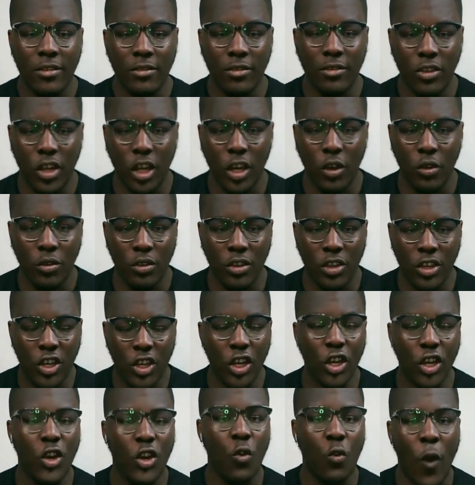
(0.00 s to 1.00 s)
you know,
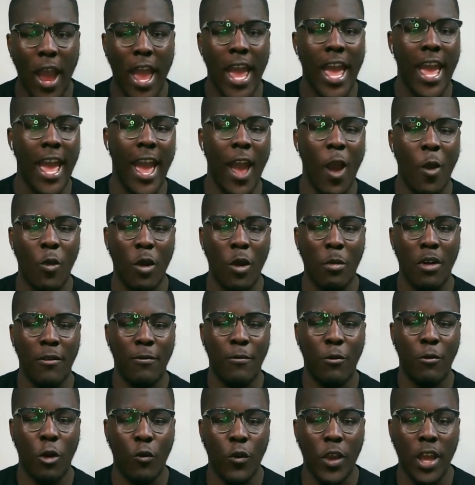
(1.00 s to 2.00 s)
good right-hand woman
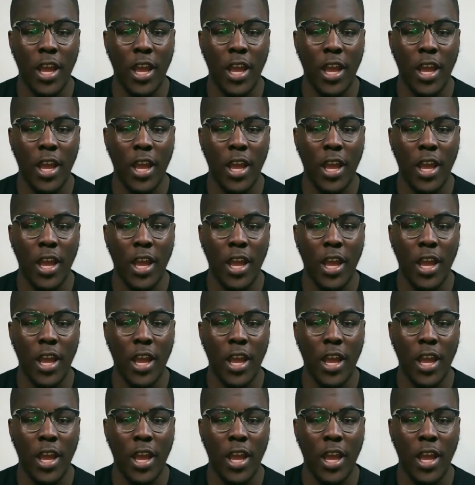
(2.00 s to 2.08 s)
for